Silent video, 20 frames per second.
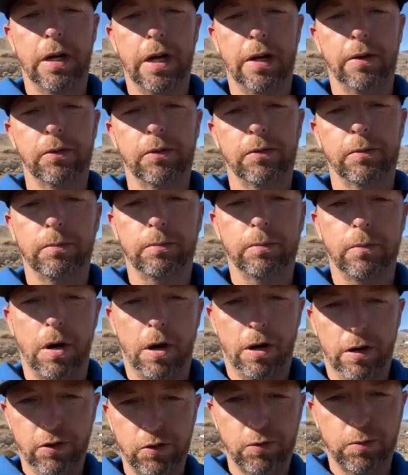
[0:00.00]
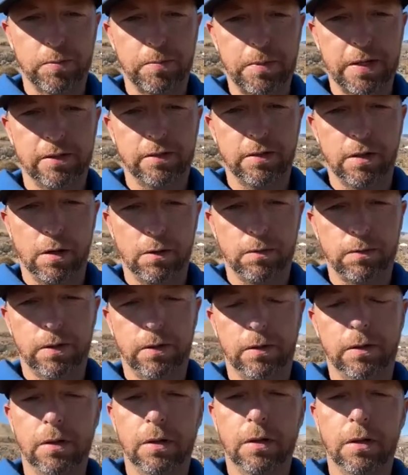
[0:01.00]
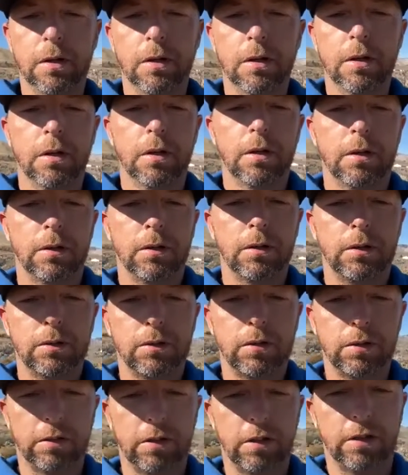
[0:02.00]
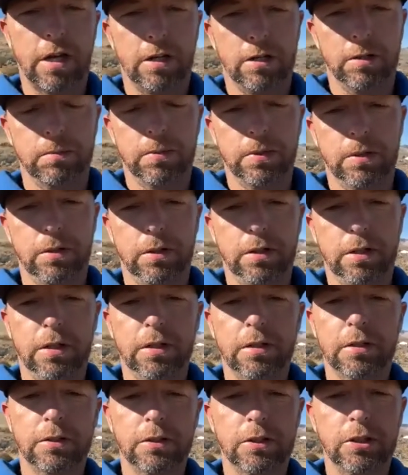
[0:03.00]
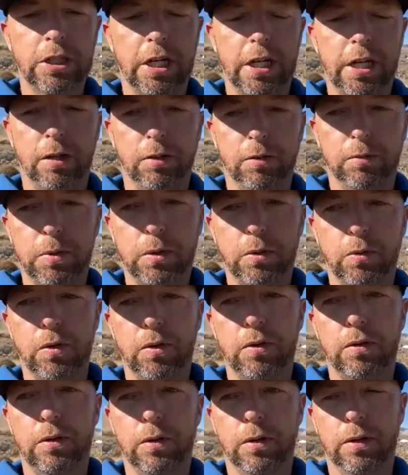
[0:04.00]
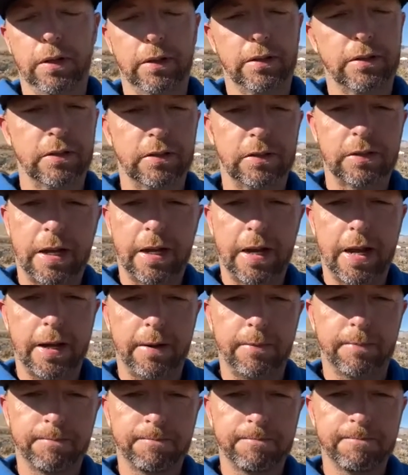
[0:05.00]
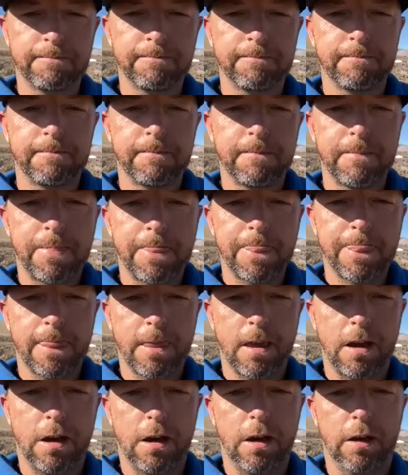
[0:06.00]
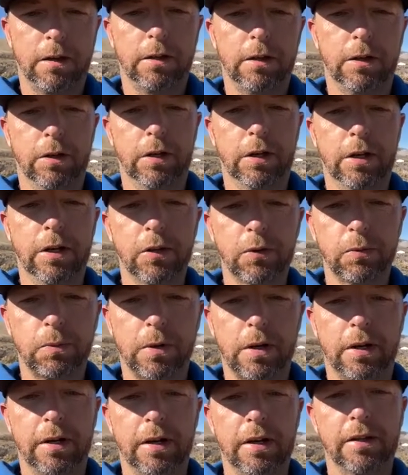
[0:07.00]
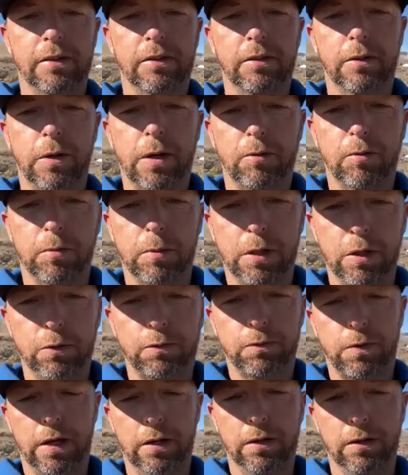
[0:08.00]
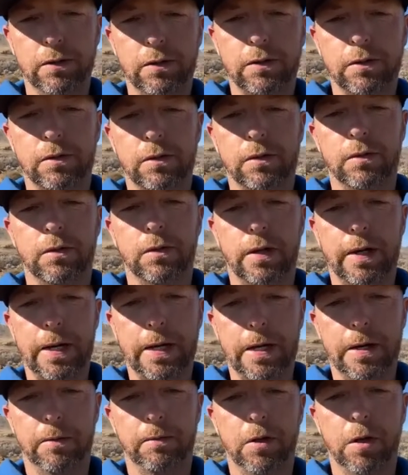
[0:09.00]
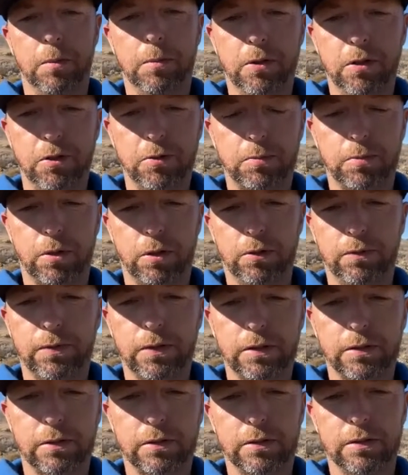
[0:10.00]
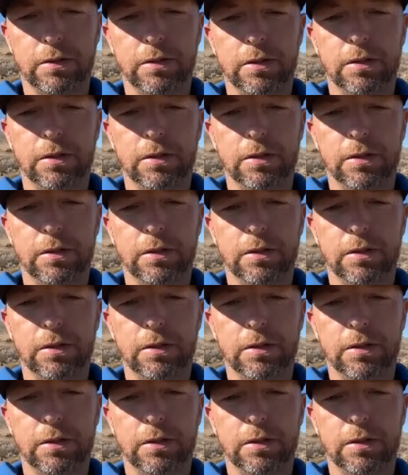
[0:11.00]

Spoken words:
I was honest with myself. I took accountability. Jay helped me with, like just saying, hey, it is what it is. Everybody fails. Nobody's perfect.